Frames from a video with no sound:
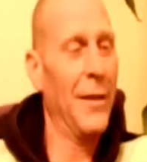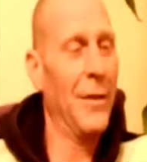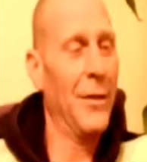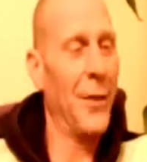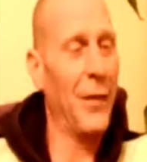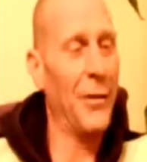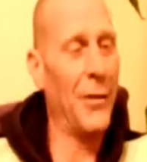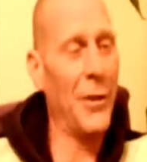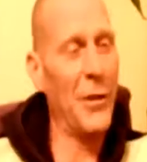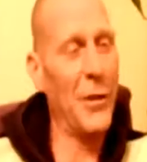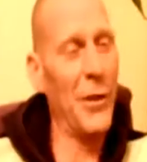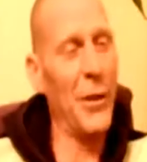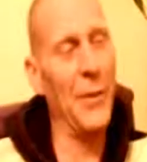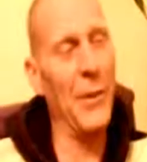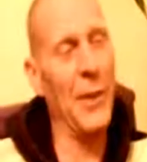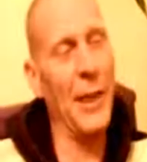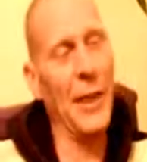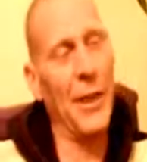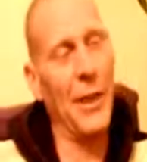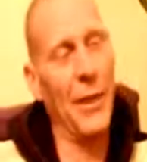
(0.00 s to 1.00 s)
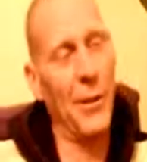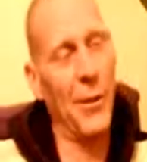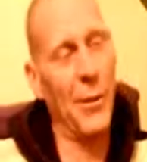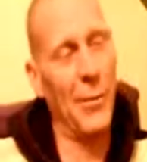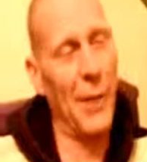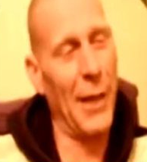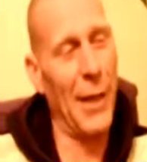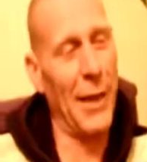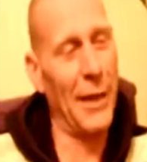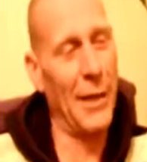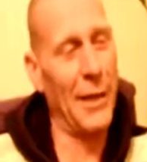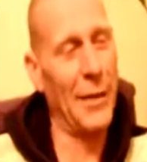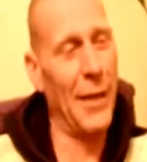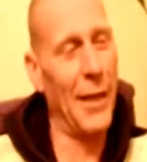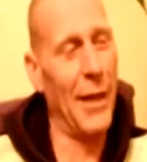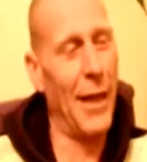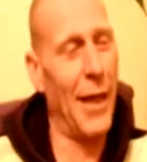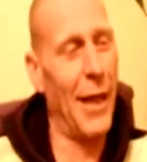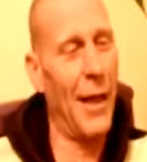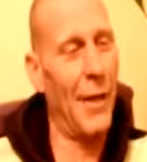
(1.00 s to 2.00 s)
So after 2 weeks, I come back into
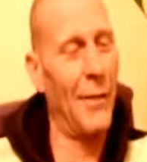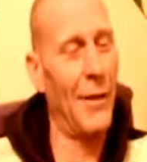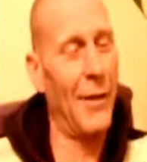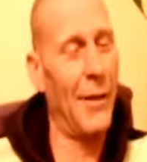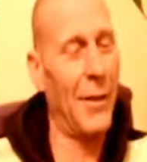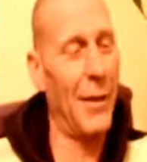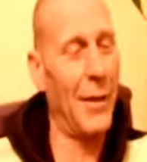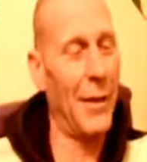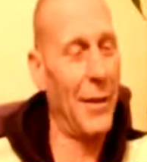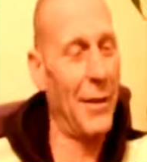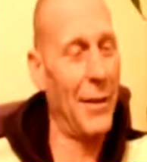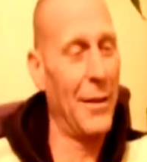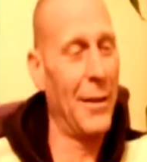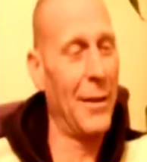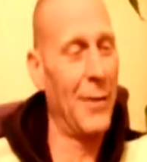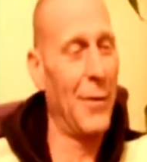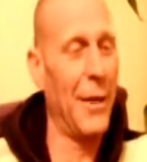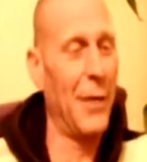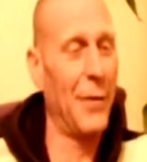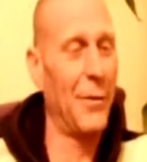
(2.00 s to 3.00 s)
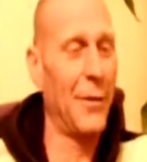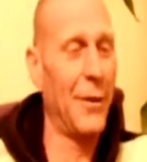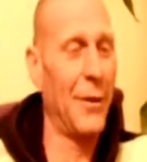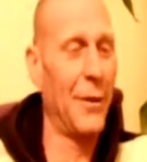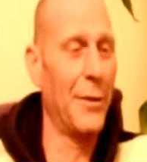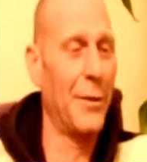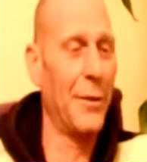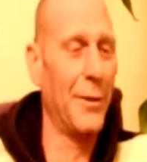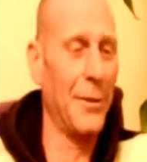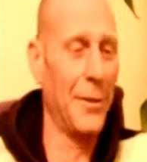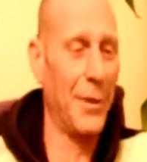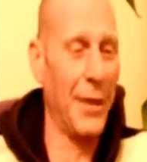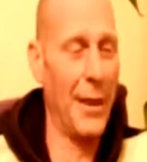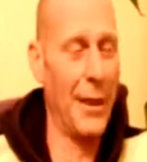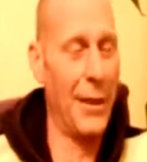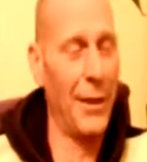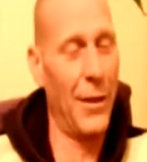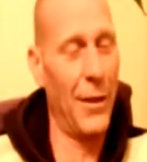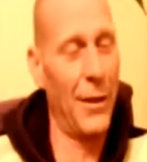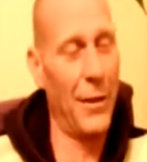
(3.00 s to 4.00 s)
the area, went to see Matthew,
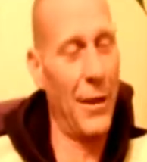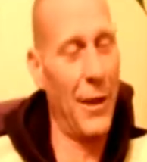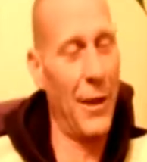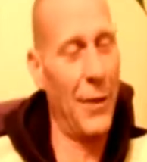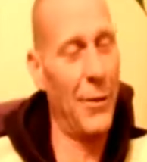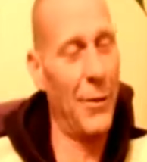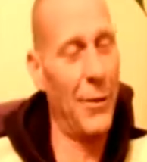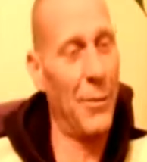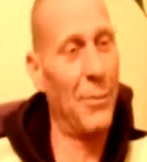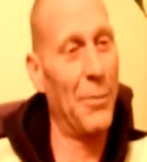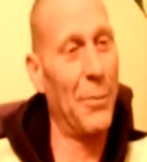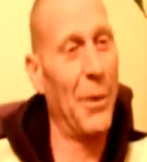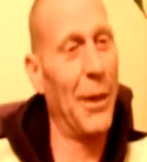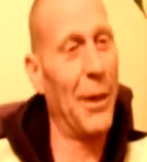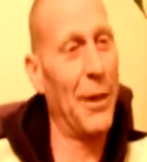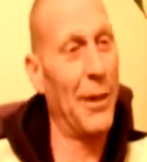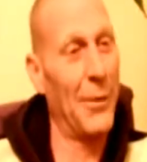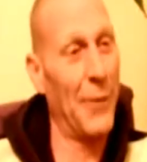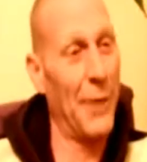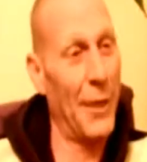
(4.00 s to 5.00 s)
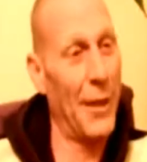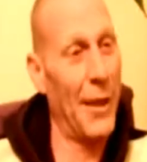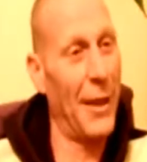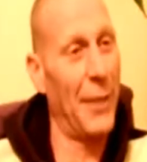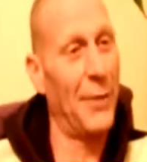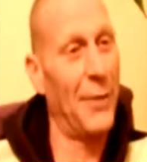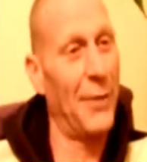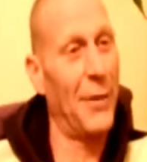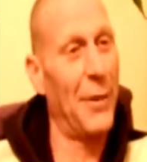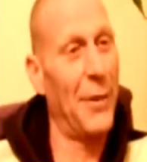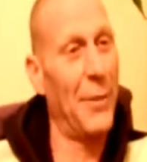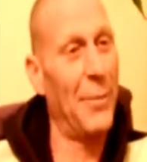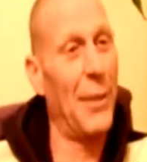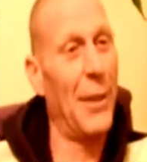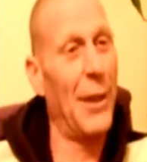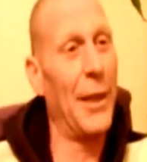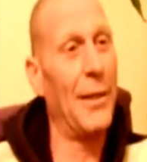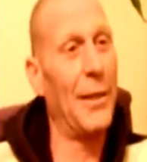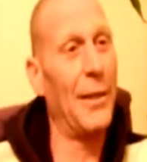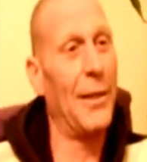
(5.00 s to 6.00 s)
he rung Pete, I went down to see
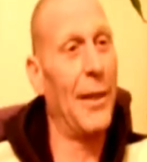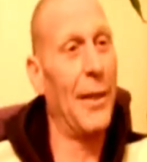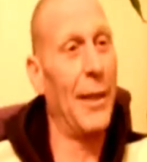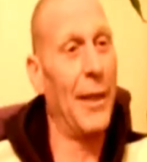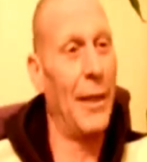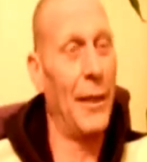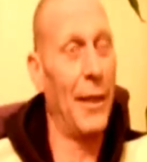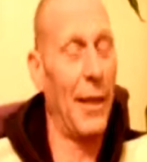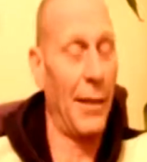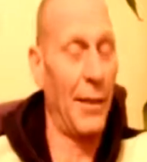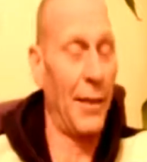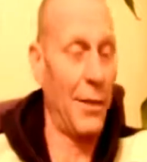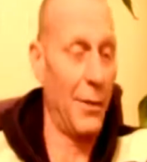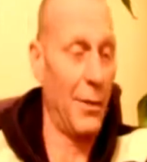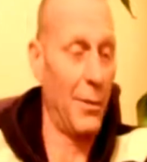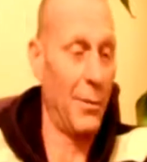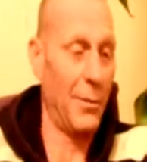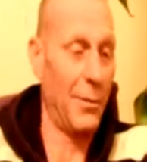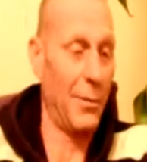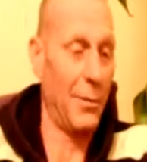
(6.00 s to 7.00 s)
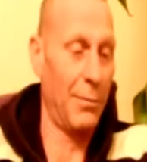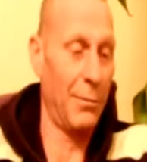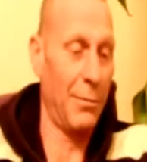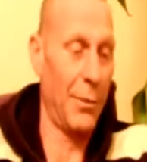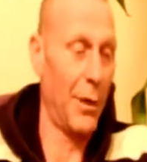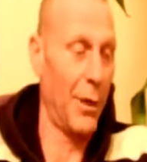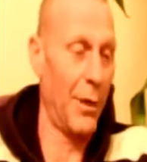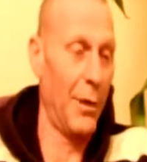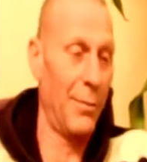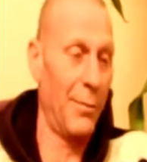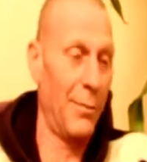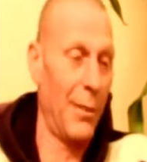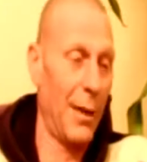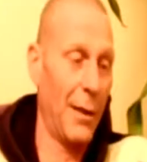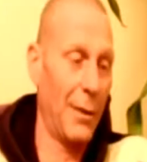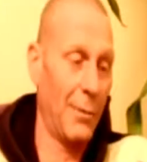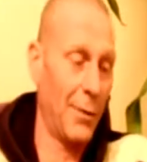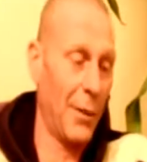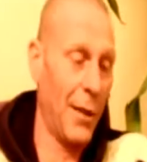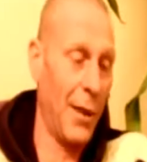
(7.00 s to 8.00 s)
Pete, he ended up brilliant
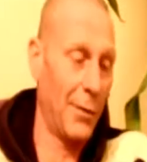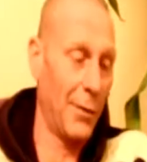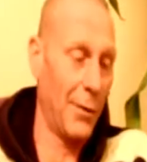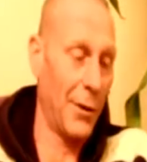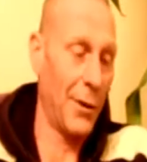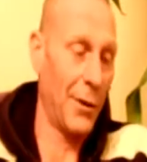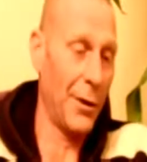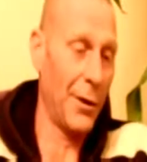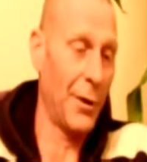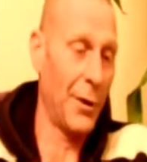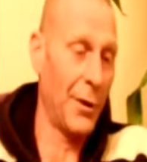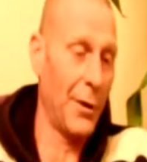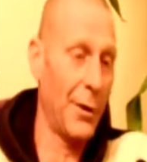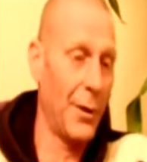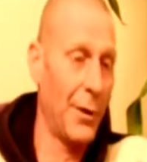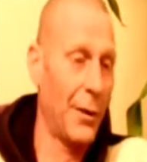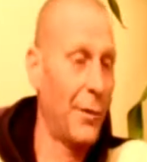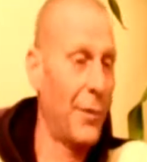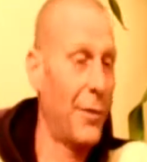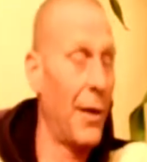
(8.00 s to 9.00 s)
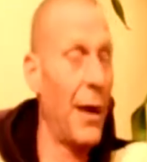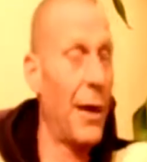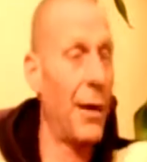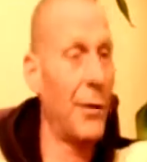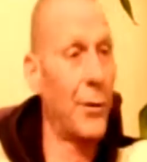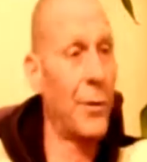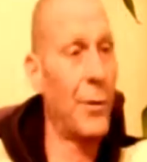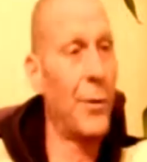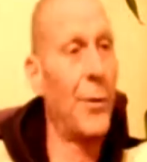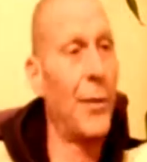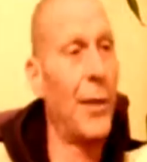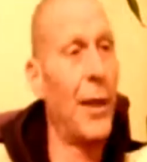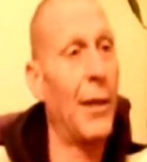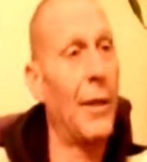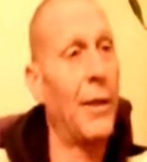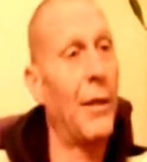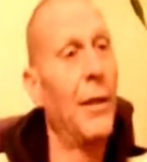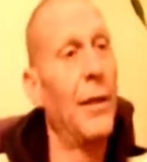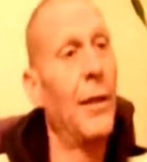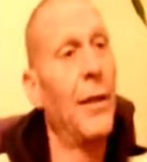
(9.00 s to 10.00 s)
man, downloaded a load of files for me,
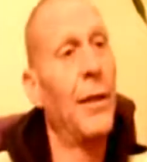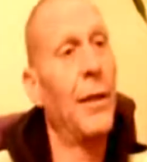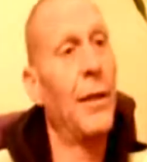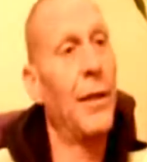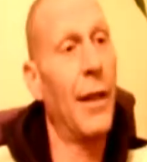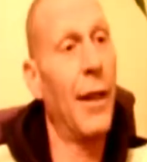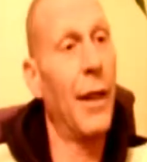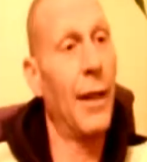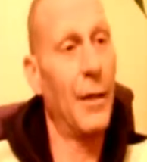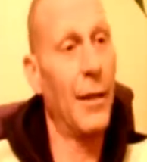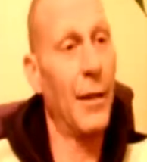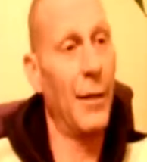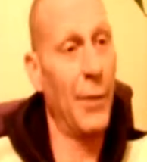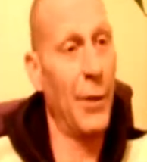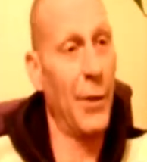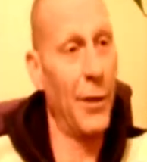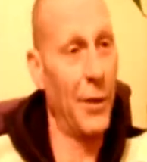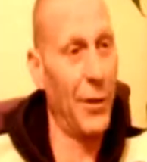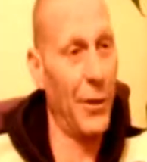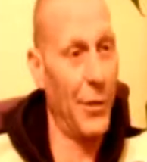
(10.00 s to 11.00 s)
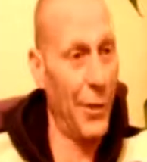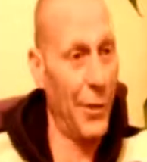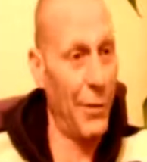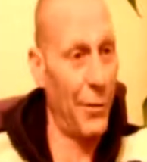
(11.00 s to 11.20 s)
yeah, gave me a lot of